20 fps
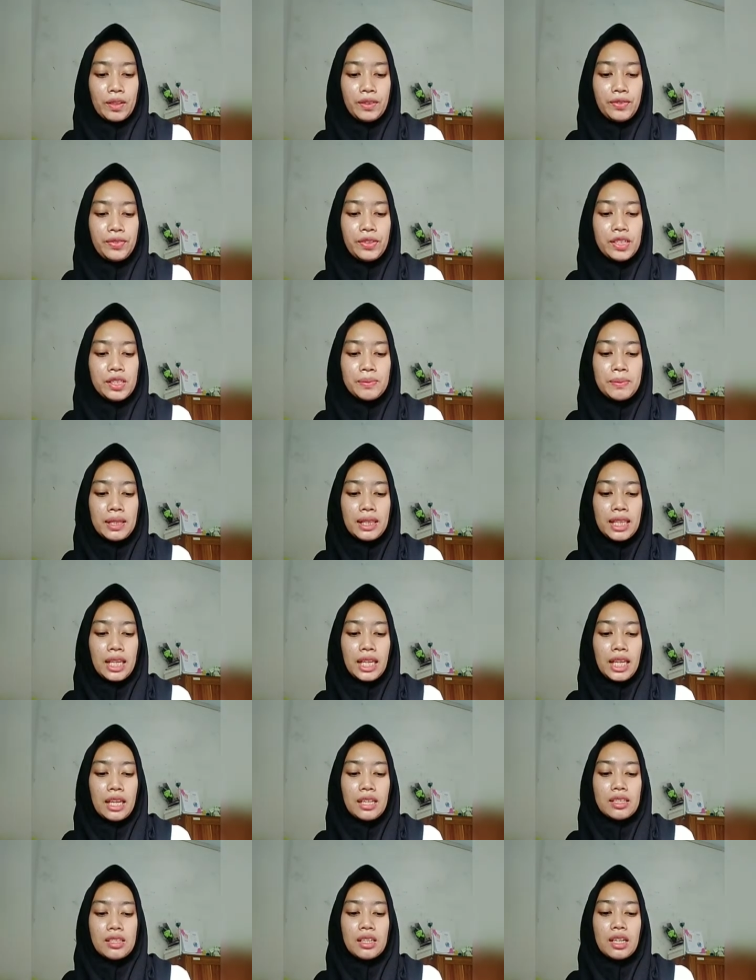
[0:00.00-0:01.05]
first meeting
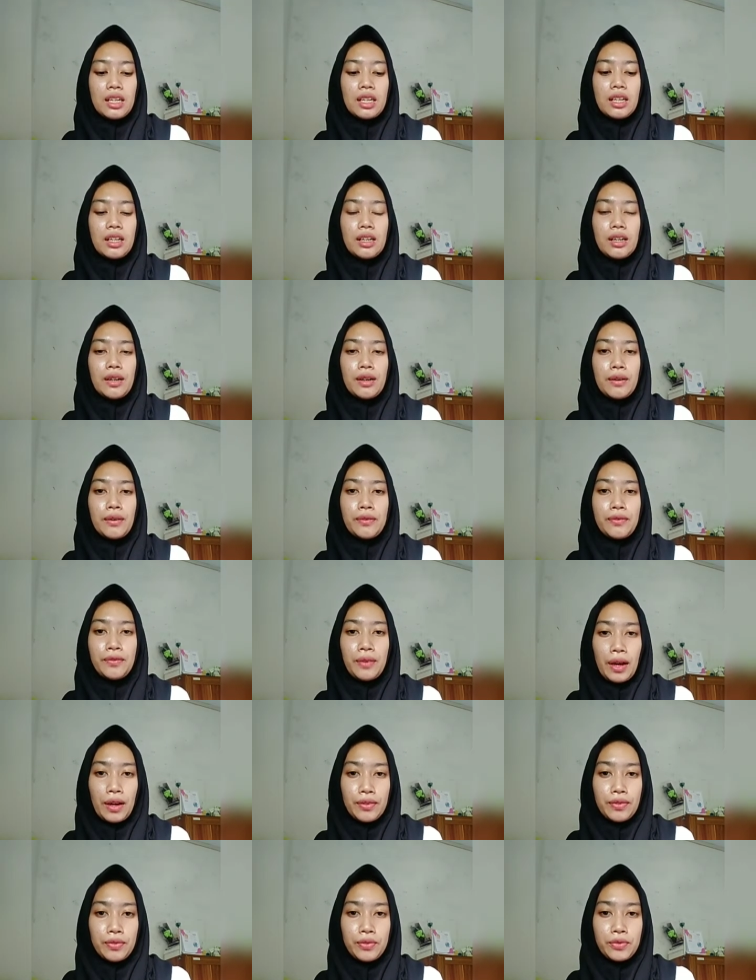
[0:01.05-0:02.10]
is
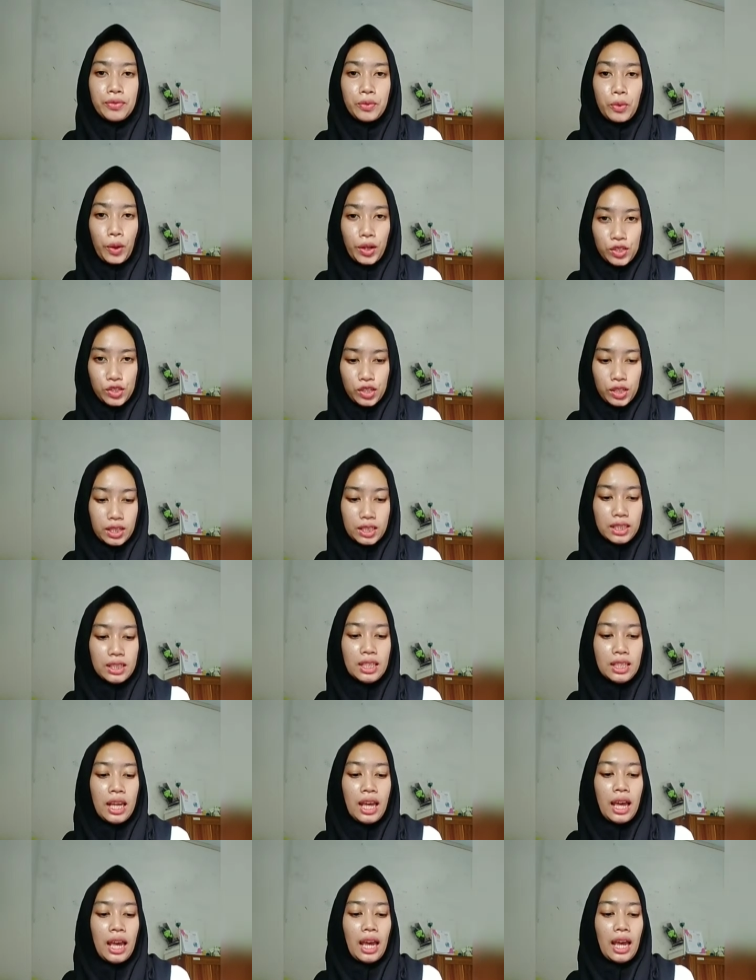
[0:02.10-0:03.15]
5 question,
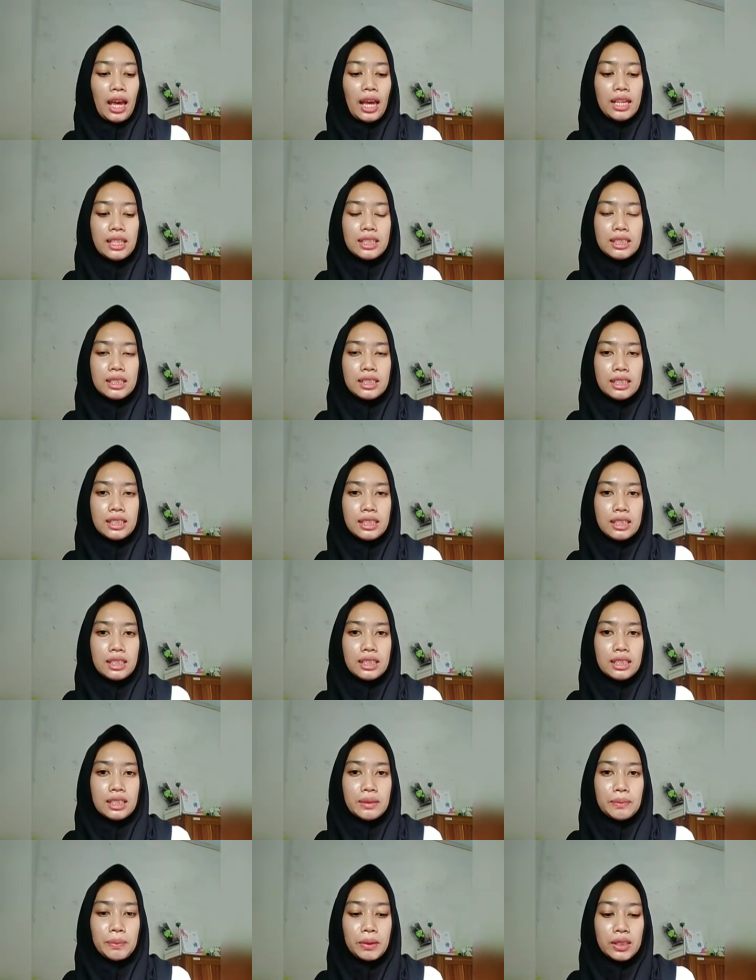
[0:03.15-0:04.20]
and the
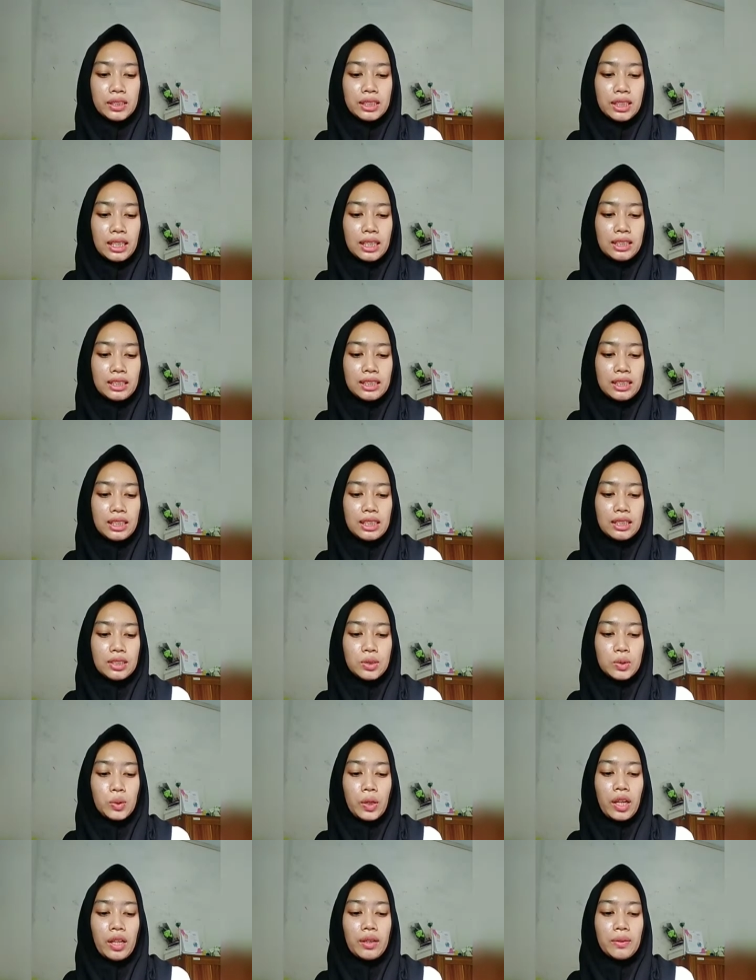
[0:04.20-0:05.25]
percent
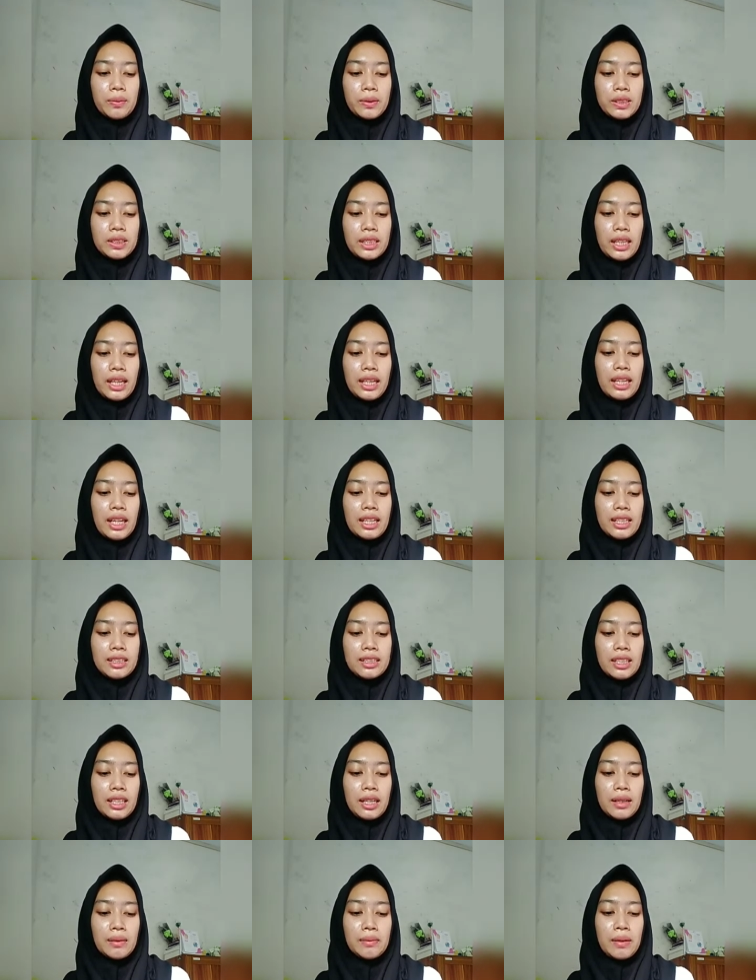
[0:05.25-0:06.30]
12%, and the
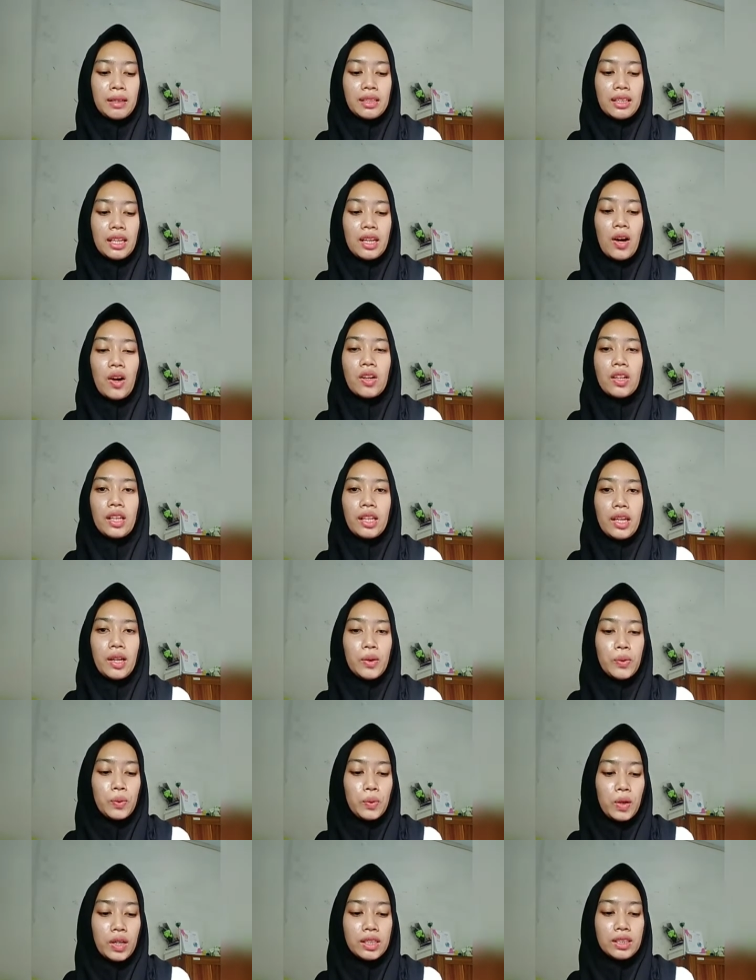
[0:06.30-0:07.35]
second meeting only
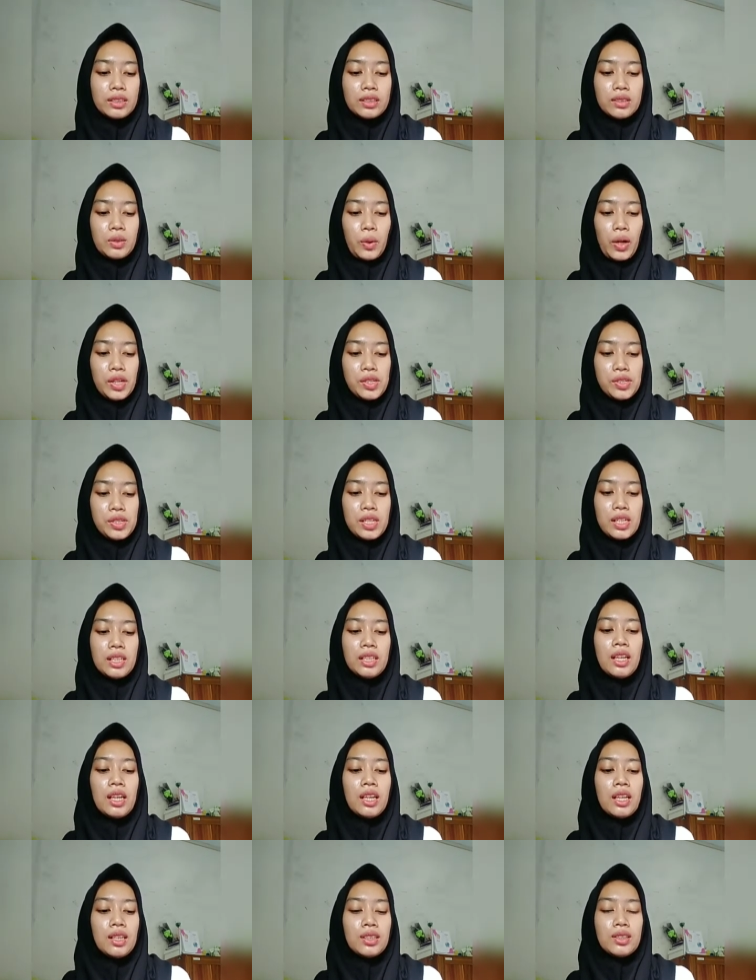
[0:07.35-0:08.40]
1 question
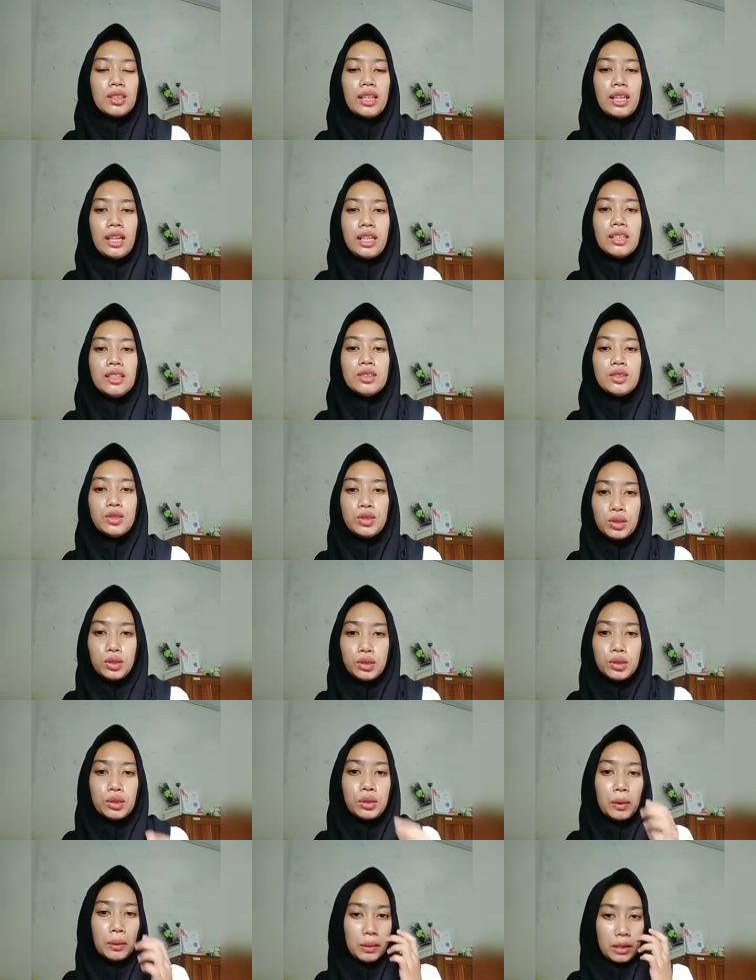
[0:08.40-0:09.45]
in
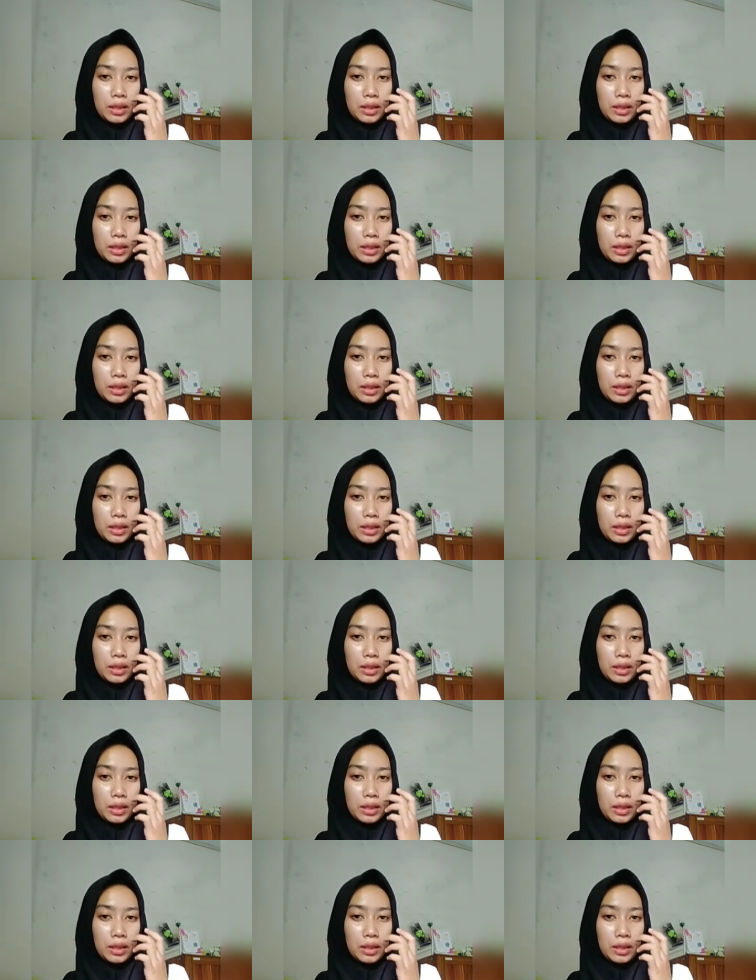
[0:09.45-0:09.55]
2%.